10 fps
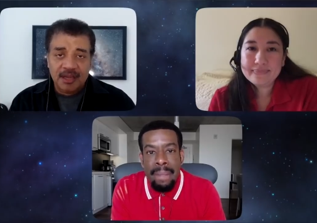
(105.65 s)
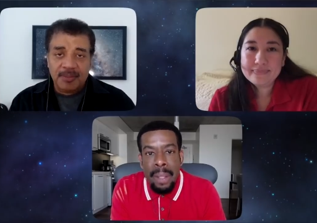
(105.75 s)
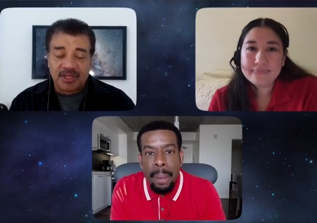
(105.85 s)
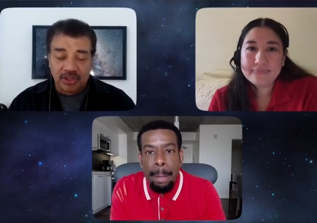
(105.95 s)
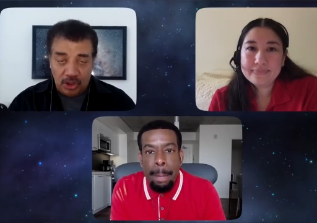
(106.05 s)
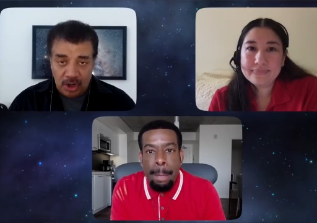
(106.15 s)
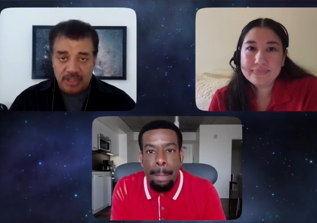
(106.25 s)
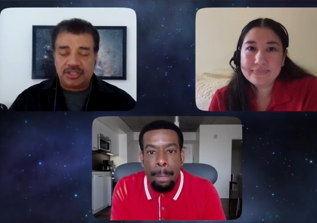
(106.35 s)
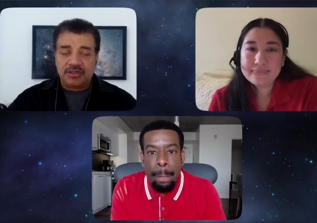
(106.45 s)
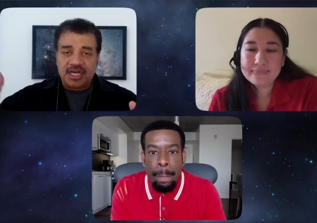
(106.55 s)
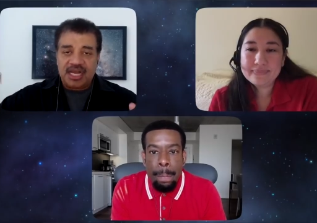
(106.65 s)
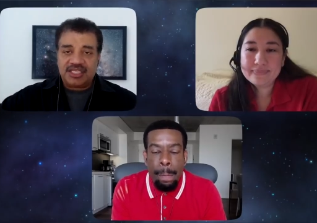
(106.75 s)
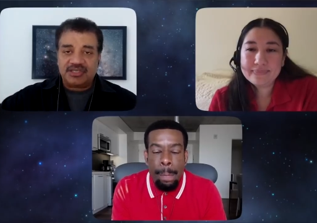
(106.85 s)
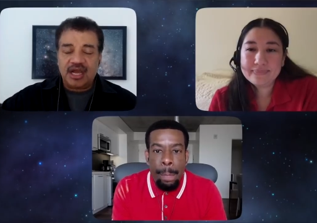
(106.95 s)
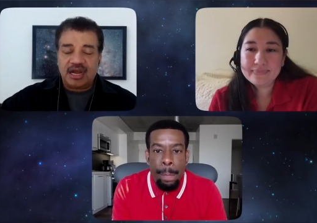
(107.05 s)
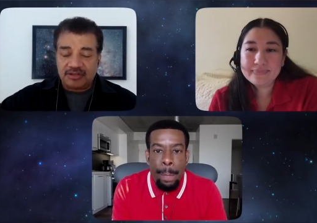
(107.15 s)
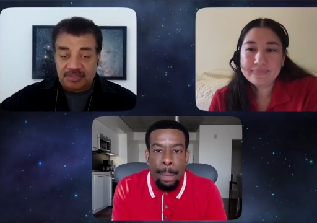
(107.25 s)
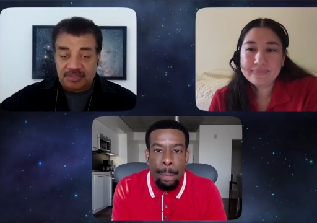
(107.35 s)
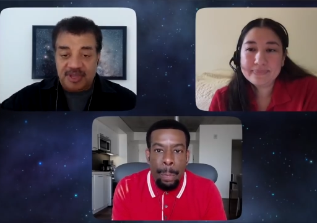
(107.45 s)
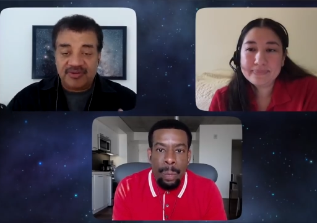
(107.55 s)
Speaker 1: But the larger NASA Goddard
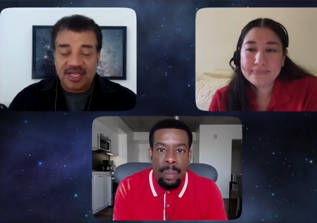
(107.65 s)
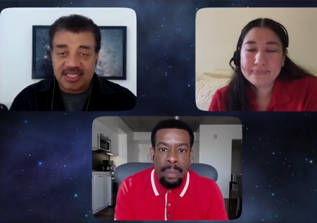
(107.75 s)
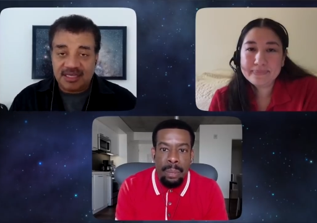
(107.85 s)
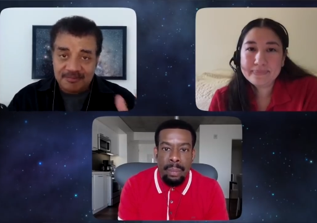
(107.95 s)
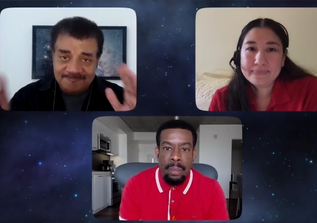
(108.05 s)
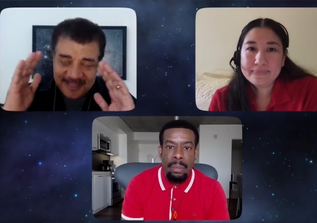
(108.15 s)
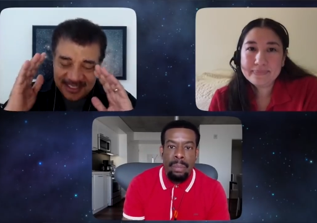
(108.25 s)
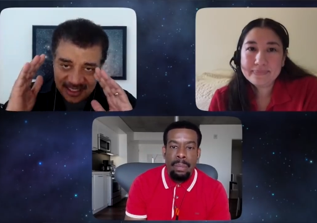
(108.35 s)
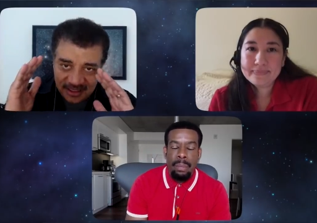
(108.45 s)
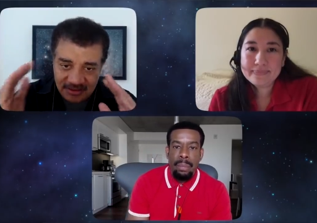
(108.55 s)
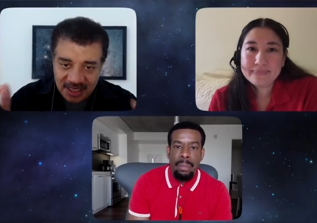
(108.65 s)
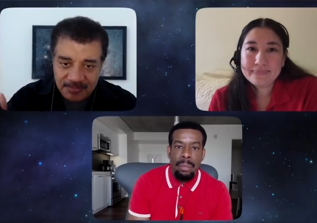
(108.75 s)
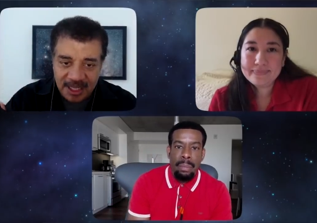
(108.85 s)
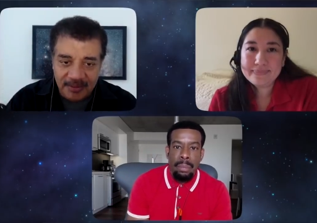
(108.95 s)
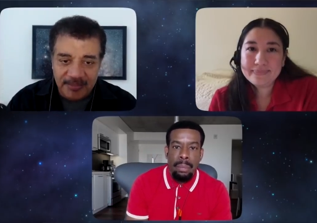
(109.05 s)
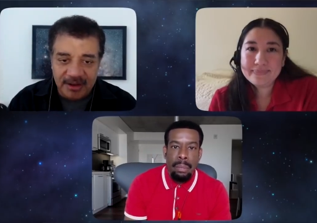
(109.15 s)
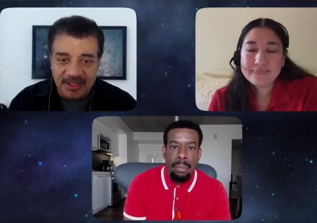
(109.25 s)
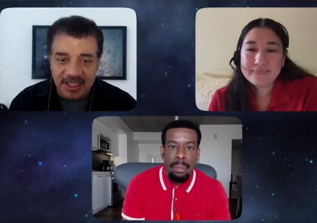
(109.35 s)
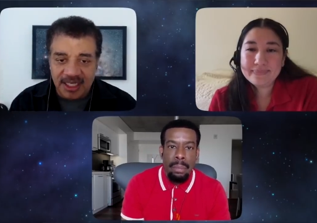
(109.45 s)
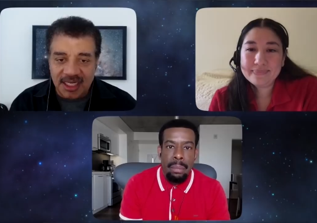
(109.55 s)
Space Flight Center is in Greenbelt,
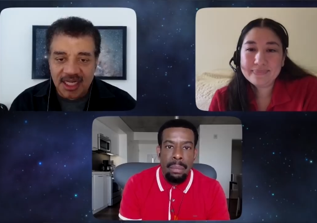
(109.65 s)
Maryland.